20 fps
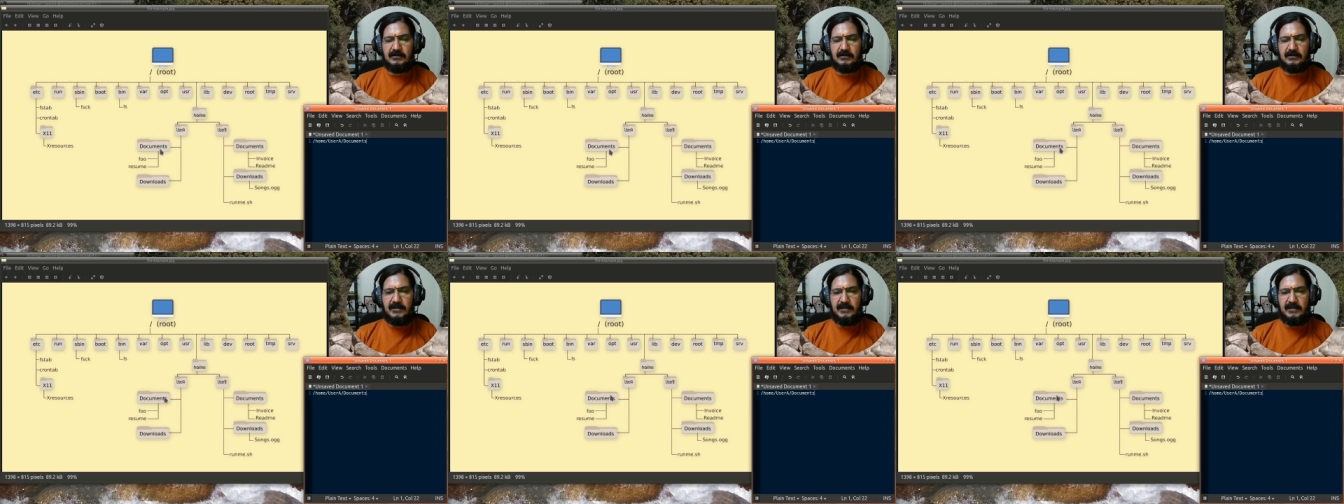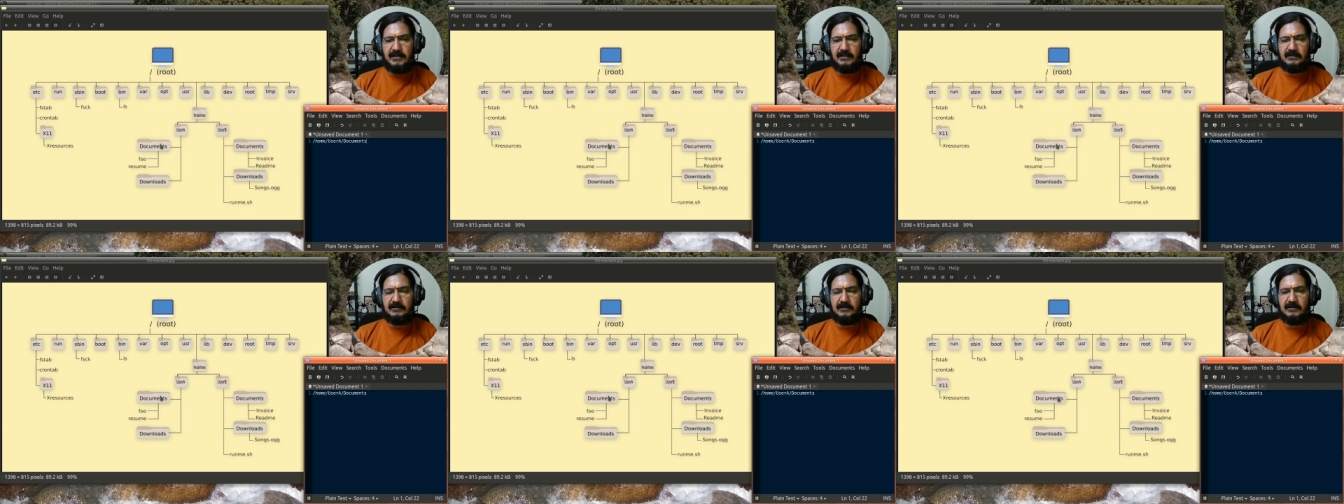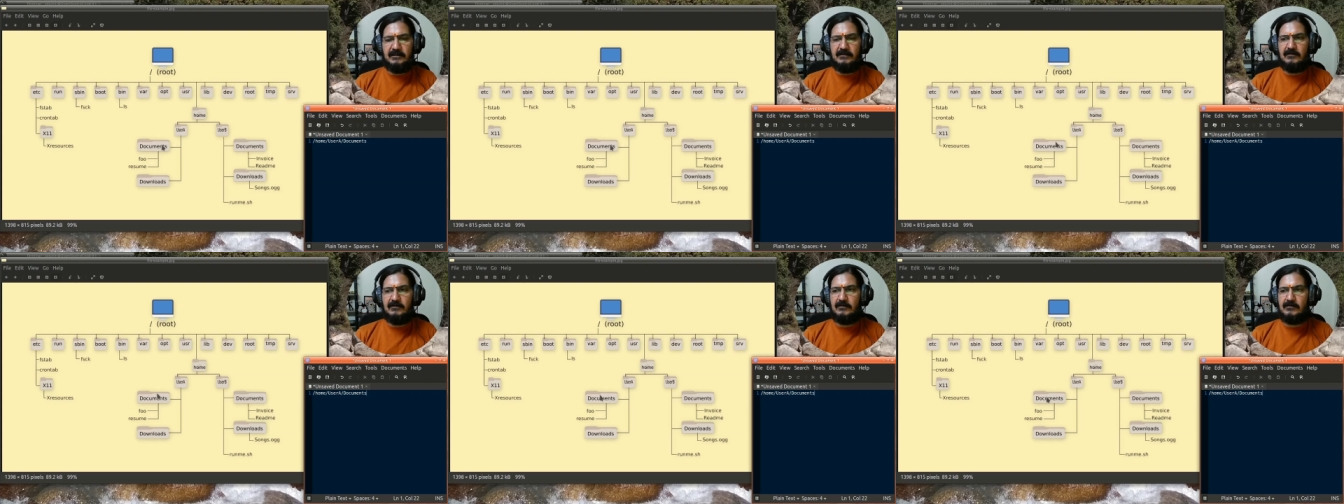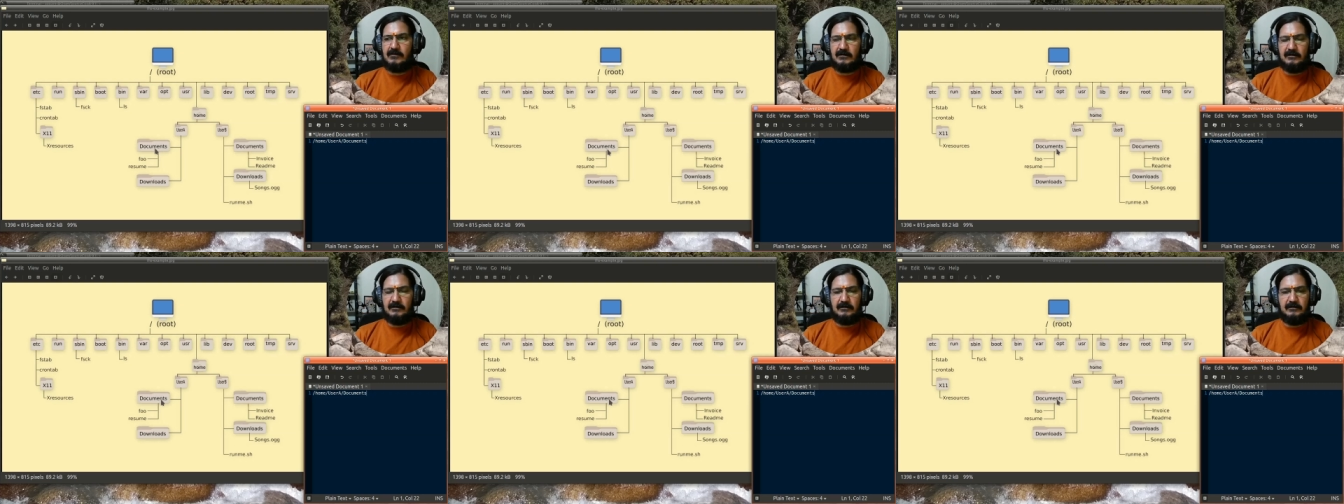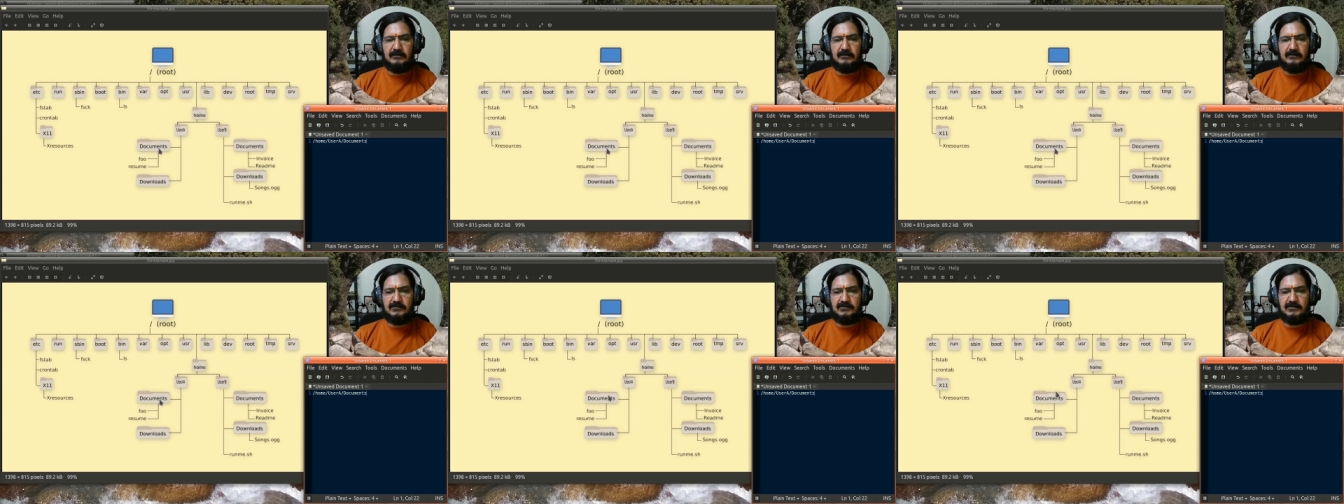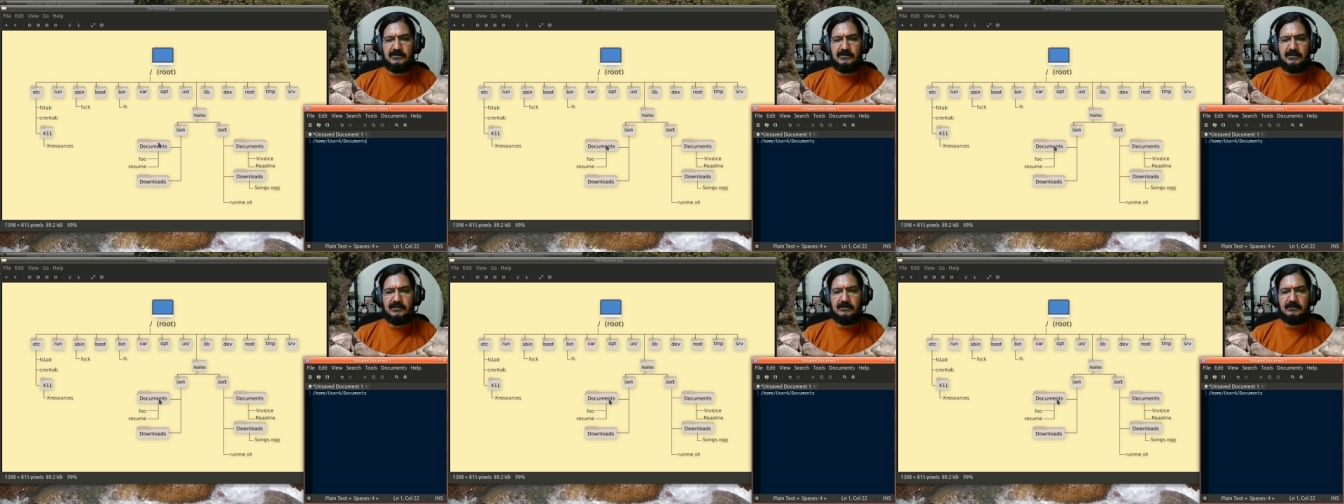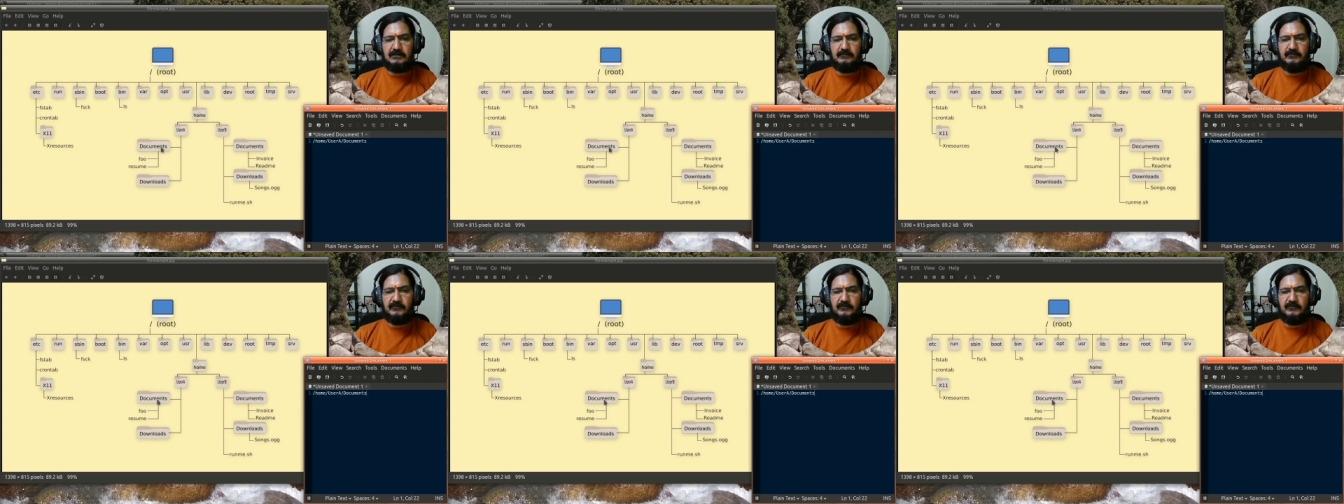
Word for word: directory, or usually